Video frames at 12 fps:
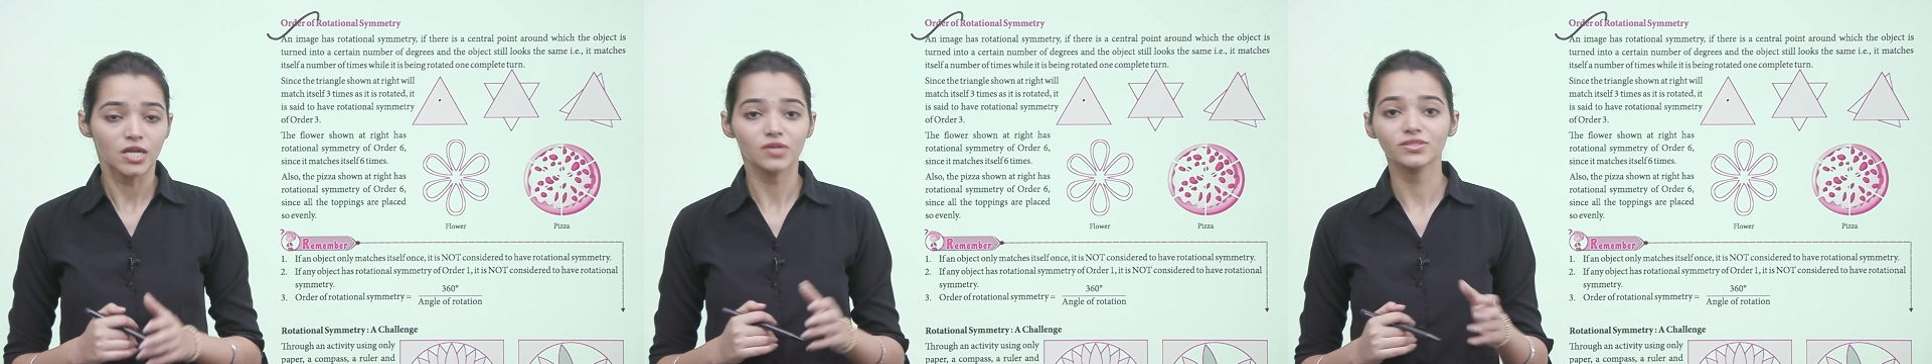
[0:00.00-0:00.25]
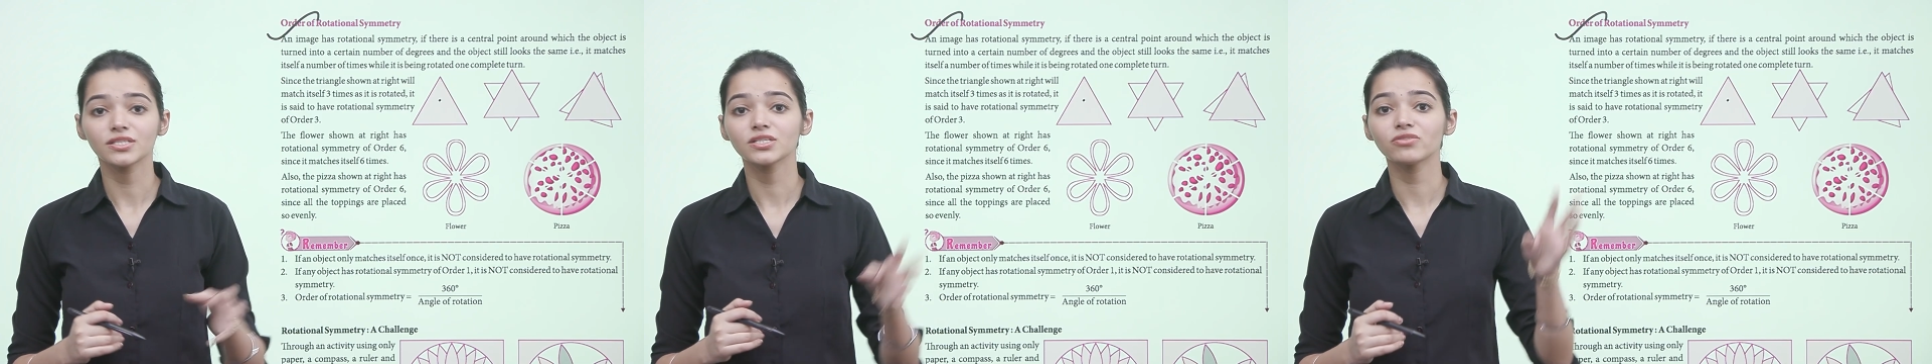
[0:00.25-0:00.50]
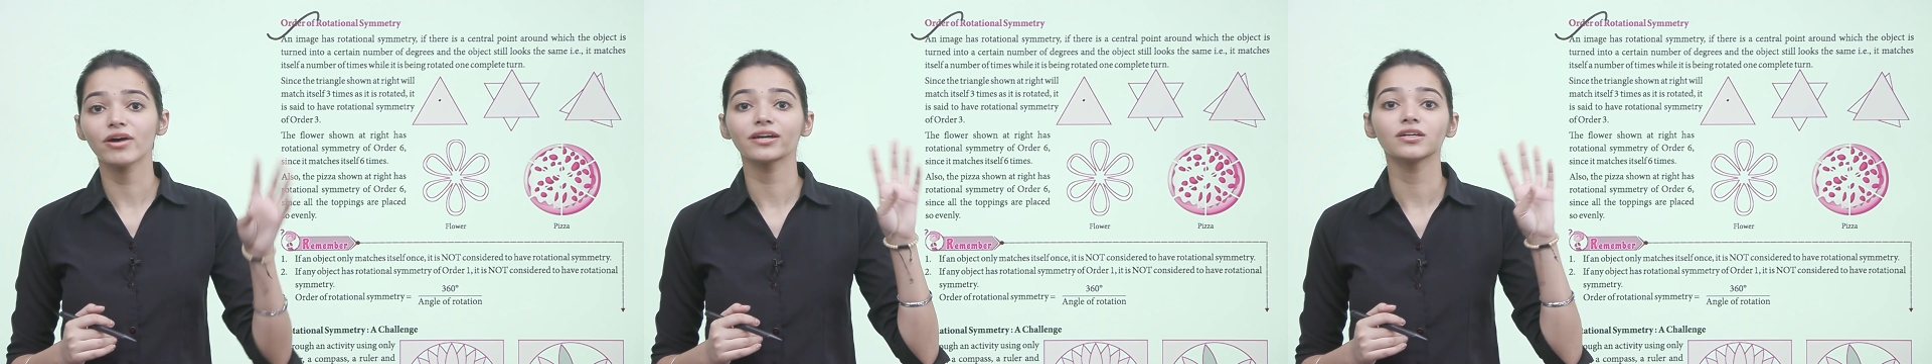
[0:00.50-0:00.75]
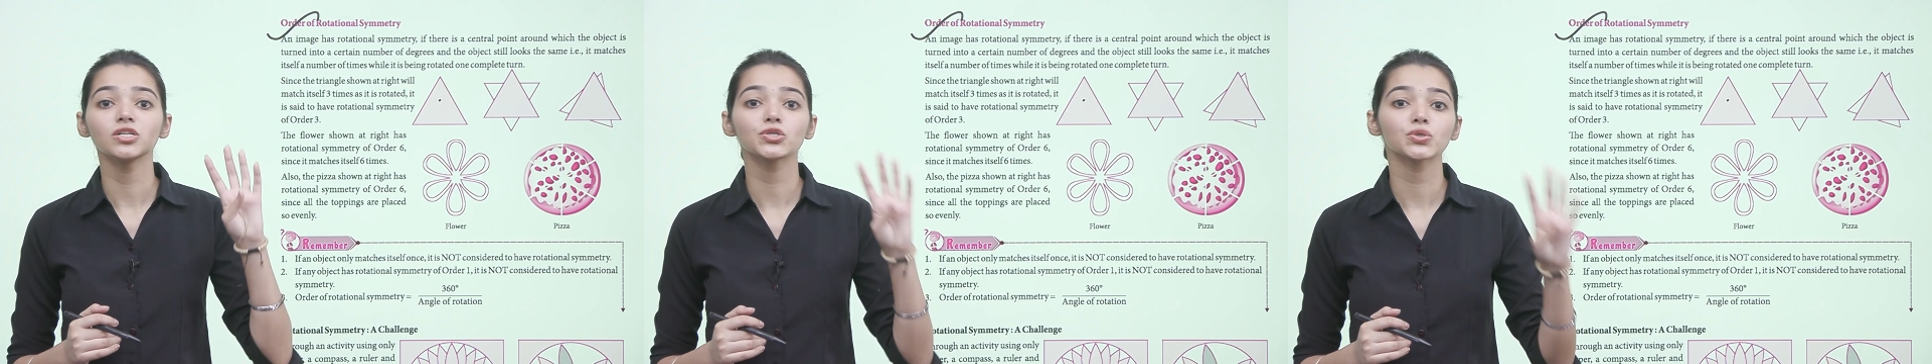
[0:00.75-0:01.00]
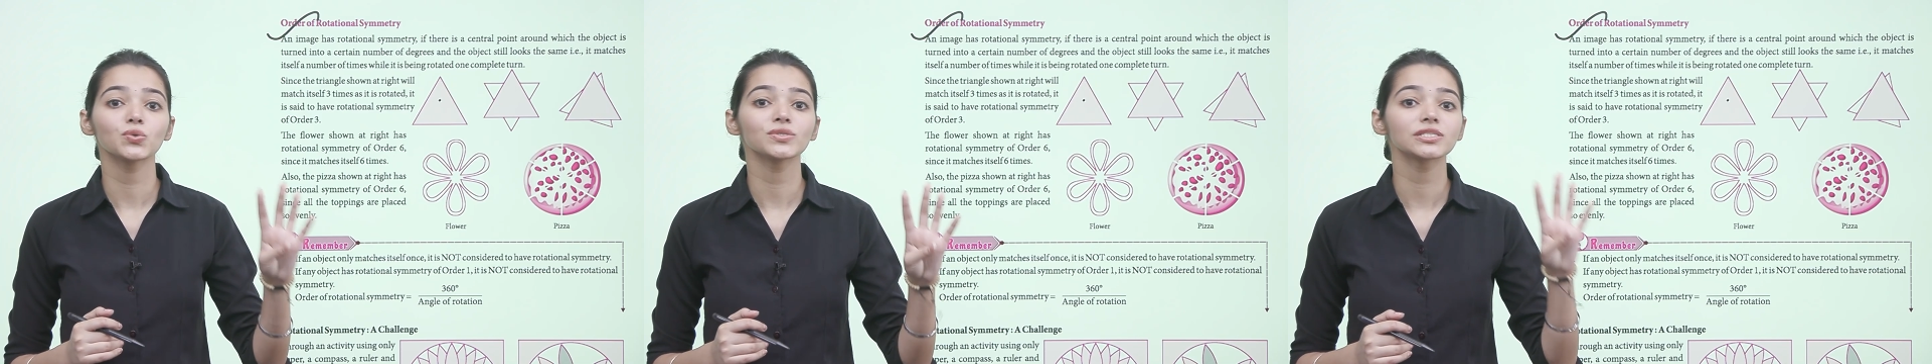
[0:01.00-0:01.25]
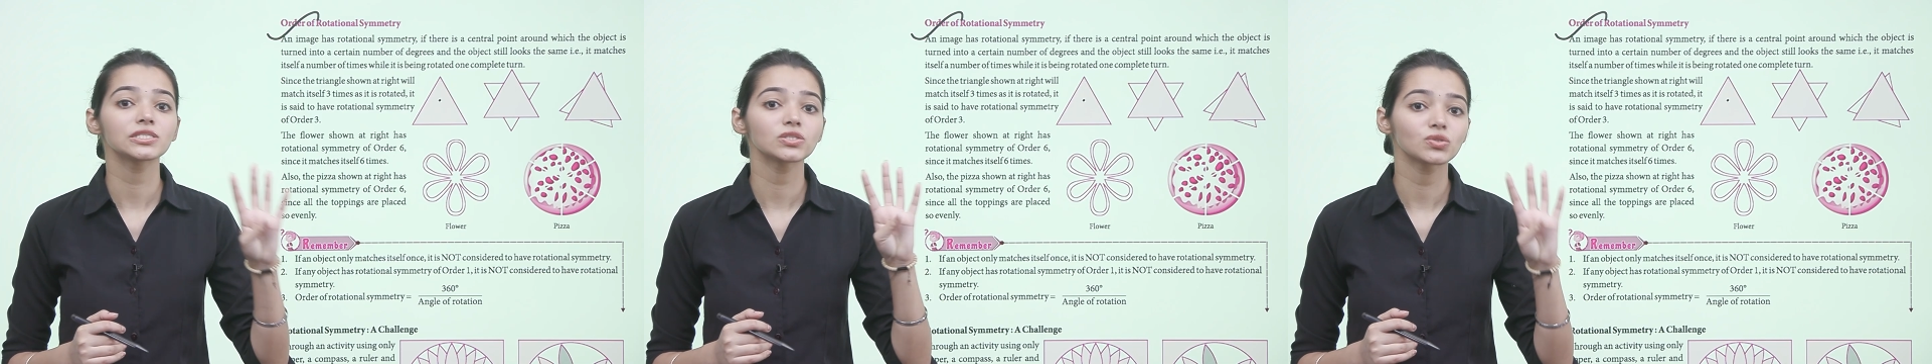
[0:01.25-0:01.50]
Now since the triangle
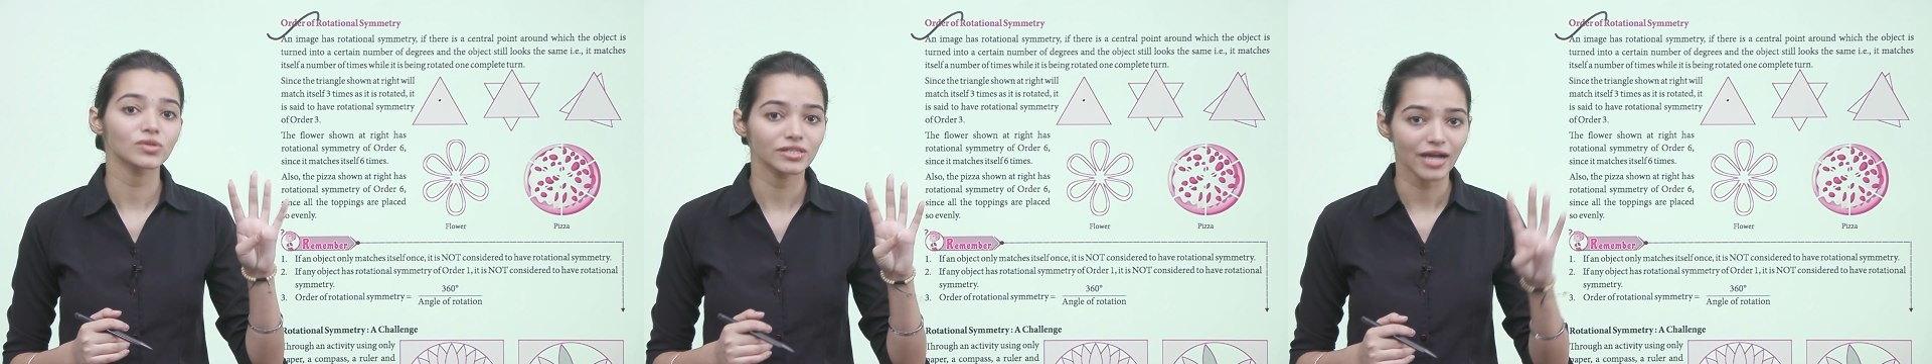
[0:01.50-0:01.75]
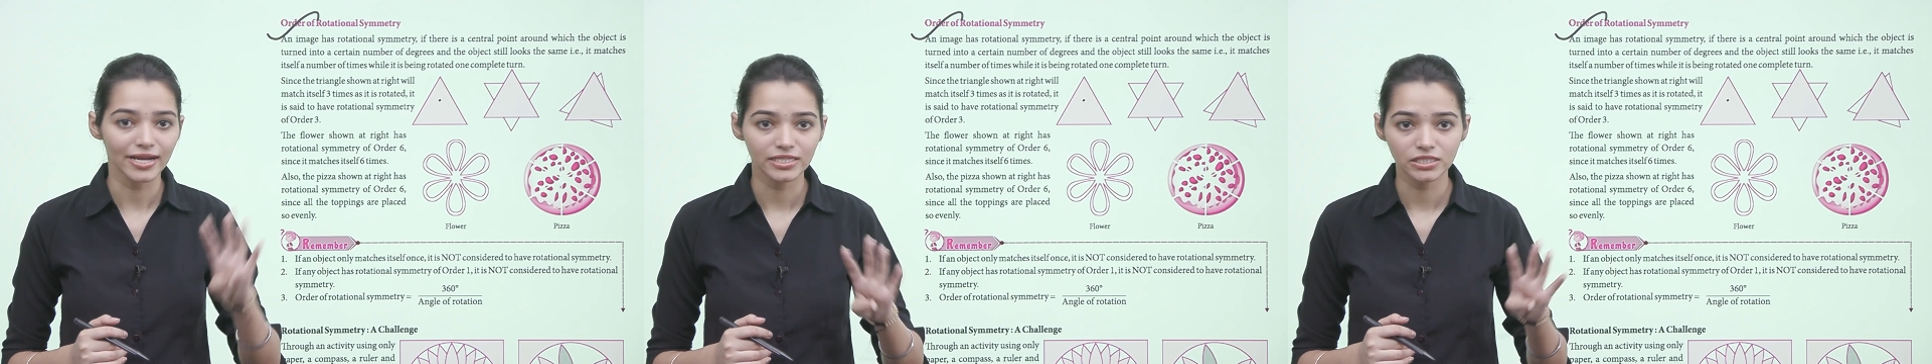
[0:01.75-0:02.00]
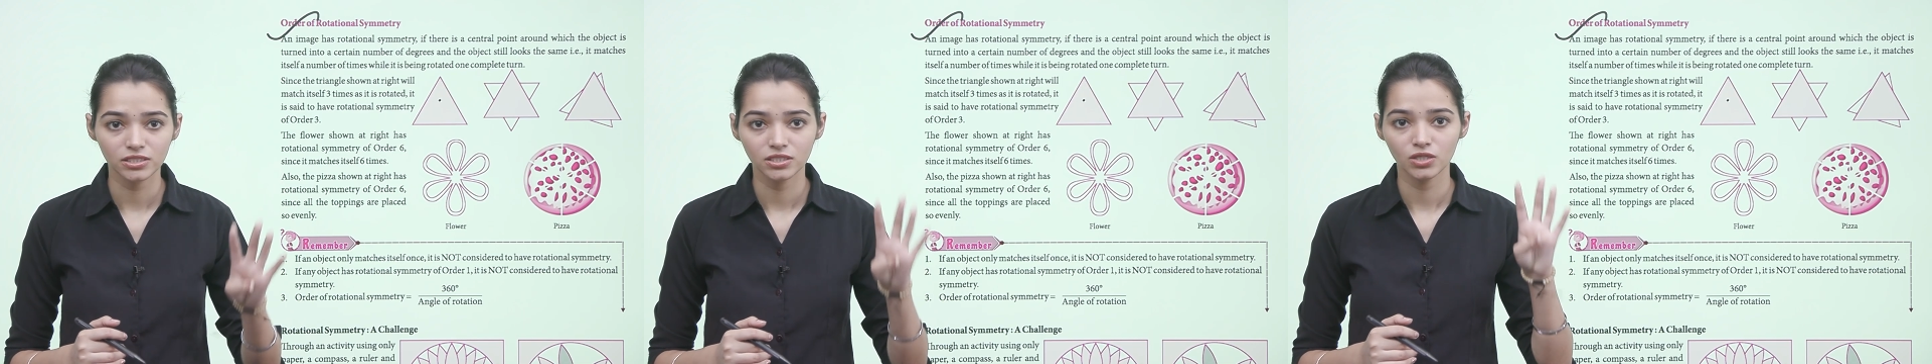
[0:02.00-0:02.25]
shows 3 right